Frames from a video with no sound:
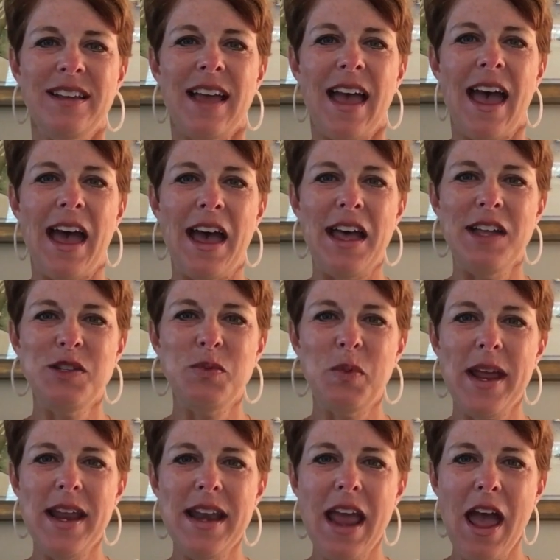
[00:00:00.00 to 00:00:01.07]
as
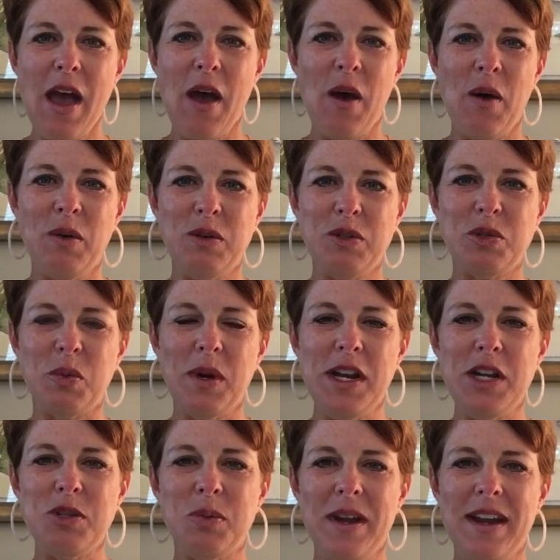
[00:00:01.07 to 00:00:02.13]
we know,
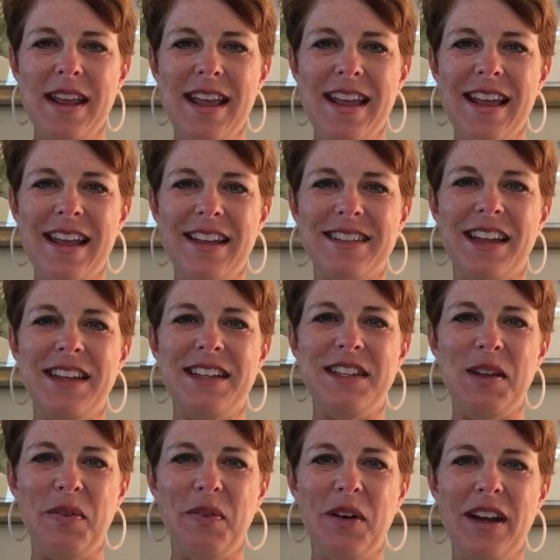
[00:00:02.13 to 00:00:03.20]
2020 is a
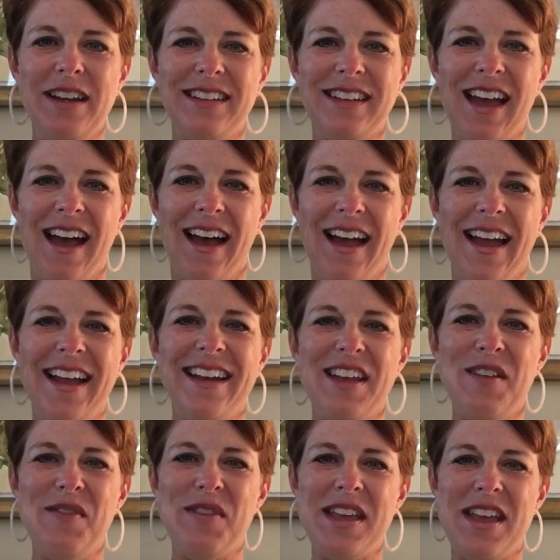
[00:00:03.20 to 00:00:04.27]
different kind
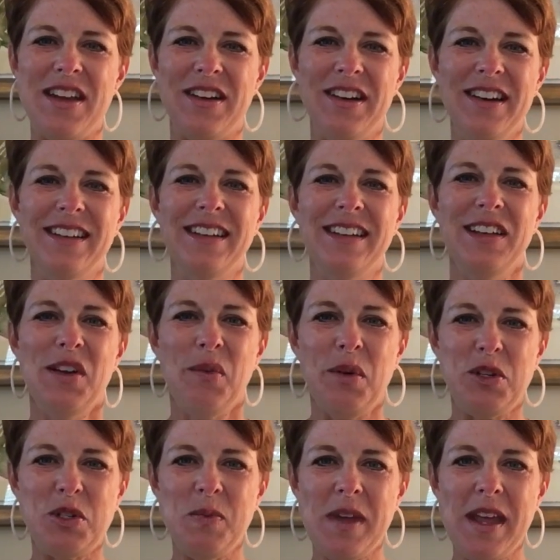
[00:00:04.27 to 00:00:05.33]
of year,
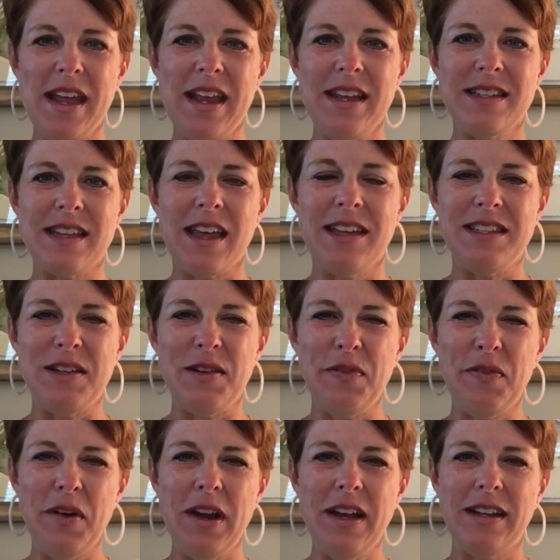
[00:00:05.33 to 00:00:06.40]
which means a
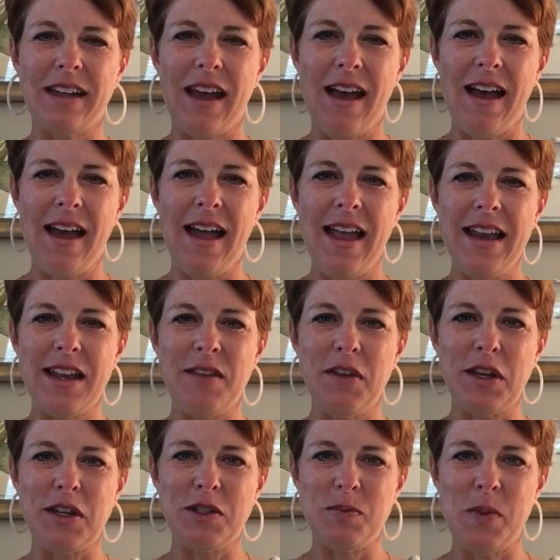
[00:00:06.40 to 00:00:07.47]
different kind of
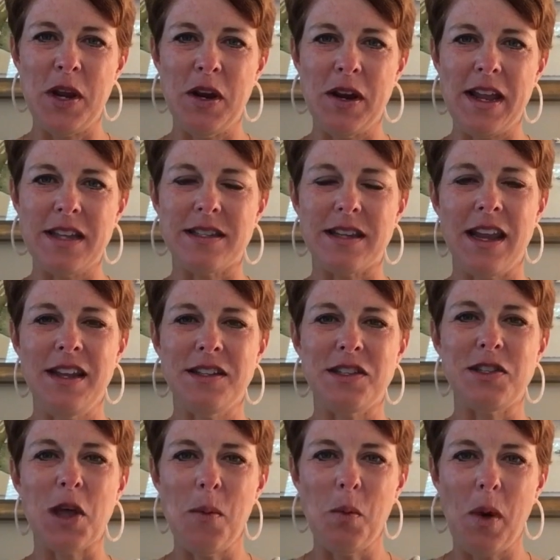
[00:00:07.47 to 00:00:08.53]
experience in
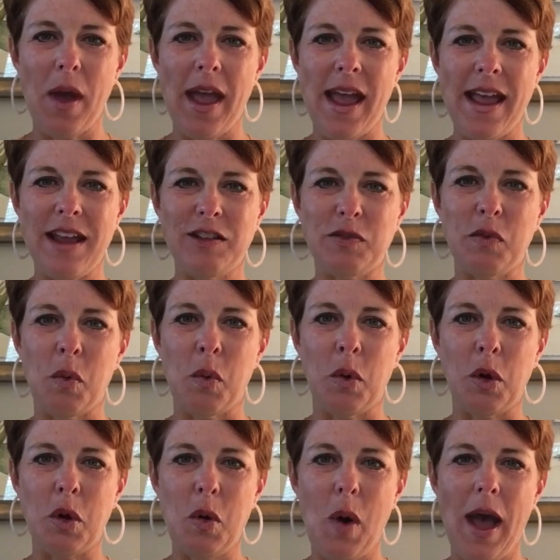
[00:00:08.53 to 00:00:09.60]
some ways for
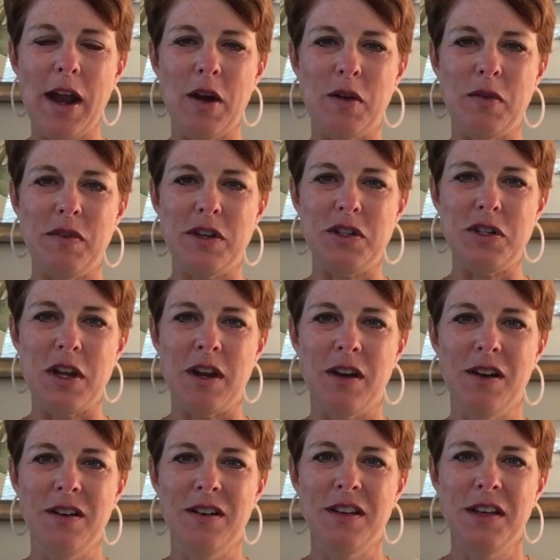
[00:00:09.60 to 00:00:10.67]
choir this
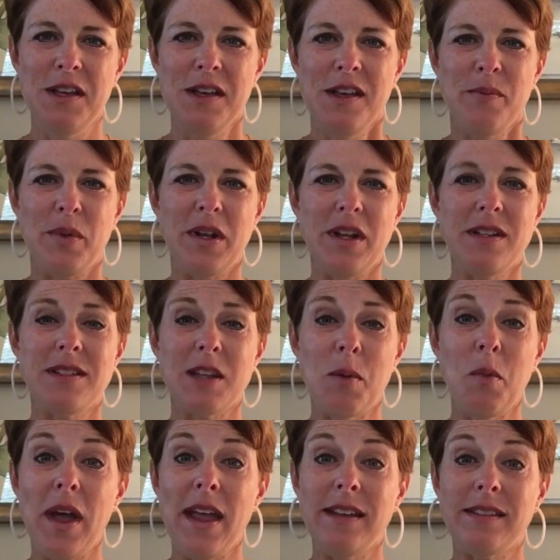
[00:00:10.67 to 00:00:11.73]
year, but in some
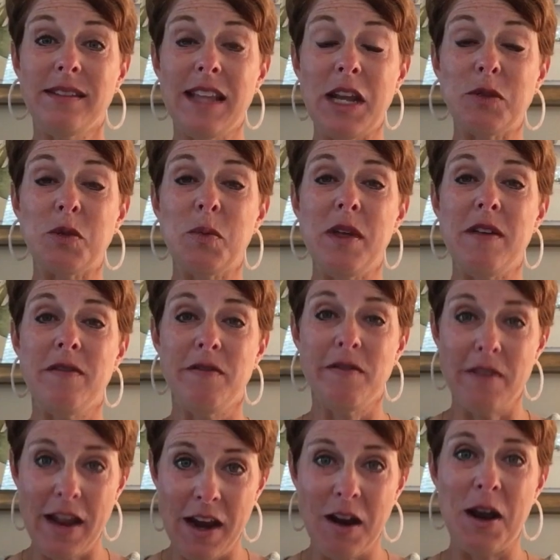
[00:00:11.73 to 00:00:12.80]
ways things will be
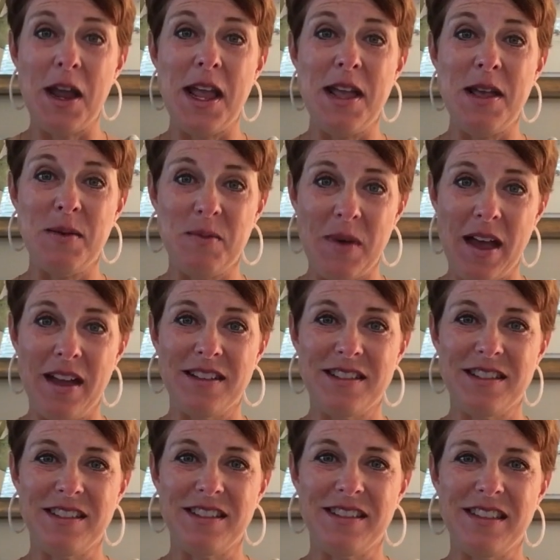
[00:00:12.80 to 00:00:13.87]
very
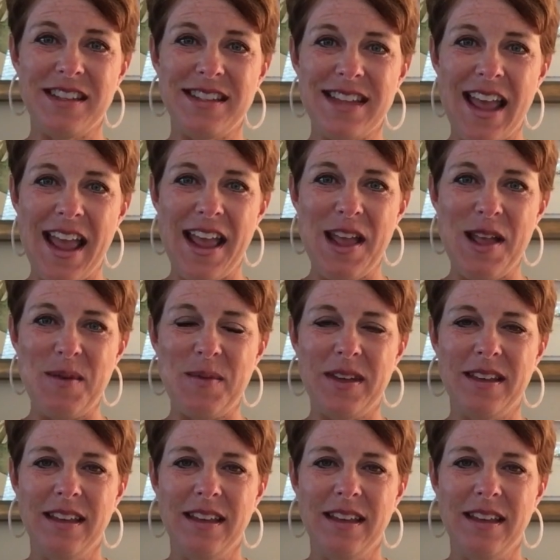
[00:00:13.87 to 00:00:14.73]
much the same.